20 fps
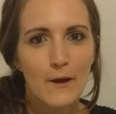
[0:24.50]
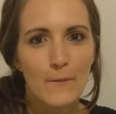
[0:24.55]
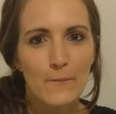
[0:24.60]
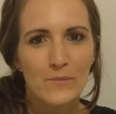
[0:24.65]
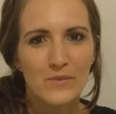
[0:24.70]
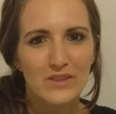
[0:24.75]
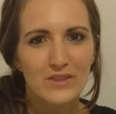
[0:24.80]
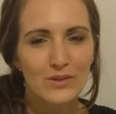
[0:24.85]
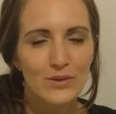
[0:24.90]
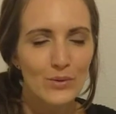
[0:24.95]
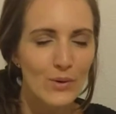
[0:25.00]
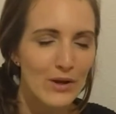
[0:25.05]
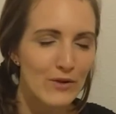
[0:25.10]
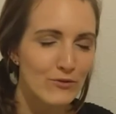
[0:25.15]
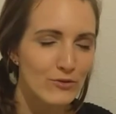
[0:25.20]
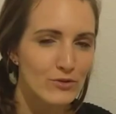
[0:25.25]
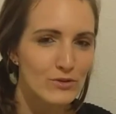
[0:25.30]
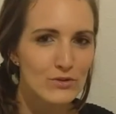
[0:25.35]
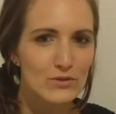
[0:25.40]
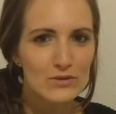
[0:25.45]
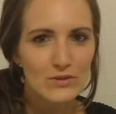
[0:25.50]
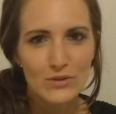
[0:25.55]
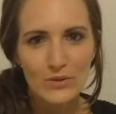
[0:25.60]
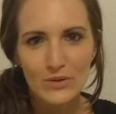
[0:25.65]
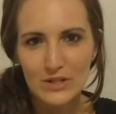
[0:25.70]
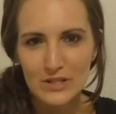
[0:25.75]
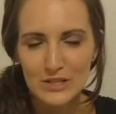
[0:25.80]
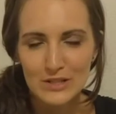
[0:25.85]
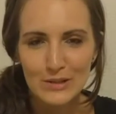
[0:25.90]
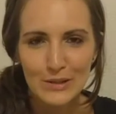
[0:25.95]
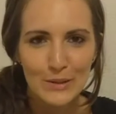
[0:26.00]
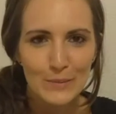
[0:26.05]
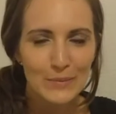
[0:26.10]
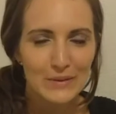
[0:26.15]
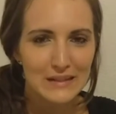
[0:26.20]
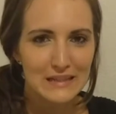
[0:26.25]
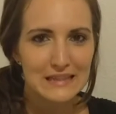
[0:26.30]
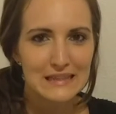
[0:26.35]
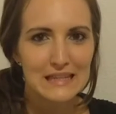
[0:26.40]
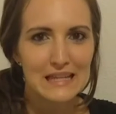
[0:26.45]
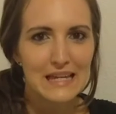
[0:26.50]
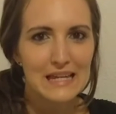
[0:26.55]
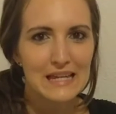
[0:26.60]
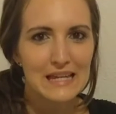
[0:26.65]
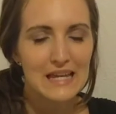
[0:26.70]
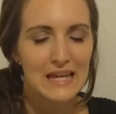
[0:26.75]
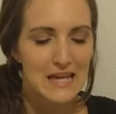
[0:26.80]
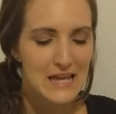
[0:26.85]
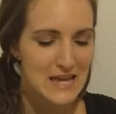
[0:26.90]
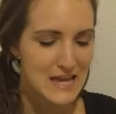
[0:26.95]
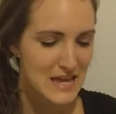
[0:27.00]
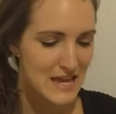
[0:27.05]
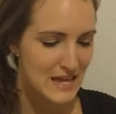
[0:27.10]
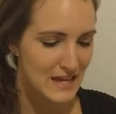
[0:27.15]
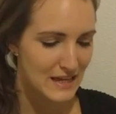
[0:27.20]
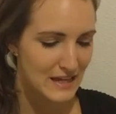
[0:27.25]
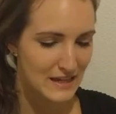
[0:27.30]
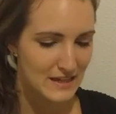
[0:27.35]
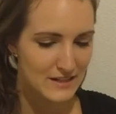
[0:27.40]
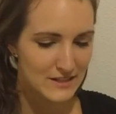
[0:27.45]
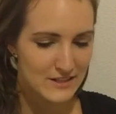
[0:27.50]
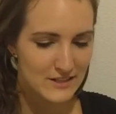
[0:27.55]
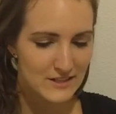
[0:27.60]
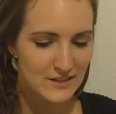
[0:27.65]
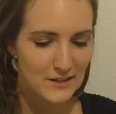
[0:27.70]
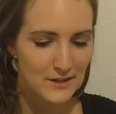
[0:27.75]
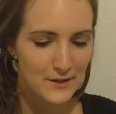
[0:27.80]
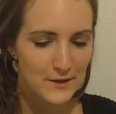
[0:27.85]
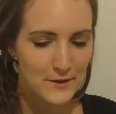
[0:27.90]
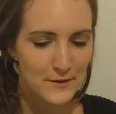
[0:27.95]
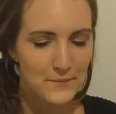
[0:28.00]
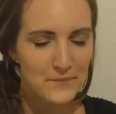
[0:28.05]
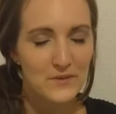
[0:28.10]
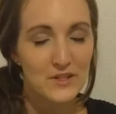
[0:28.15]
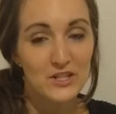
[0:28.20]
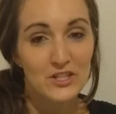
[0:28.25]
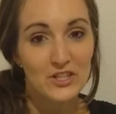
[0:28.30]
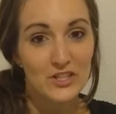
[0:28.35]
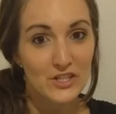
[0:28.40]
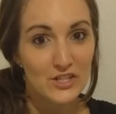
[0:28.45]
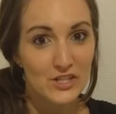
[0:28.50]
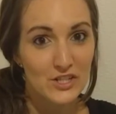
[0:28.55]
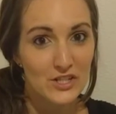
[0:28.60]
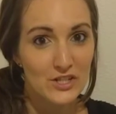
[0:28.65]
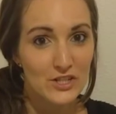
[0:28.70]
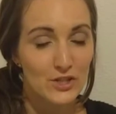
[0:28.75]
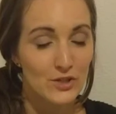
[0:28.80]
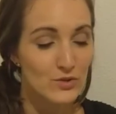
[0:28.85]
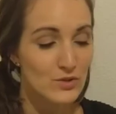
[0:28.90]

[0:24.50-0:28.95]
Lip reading: with no high fructose corn syrup or anything, and they're delicious too.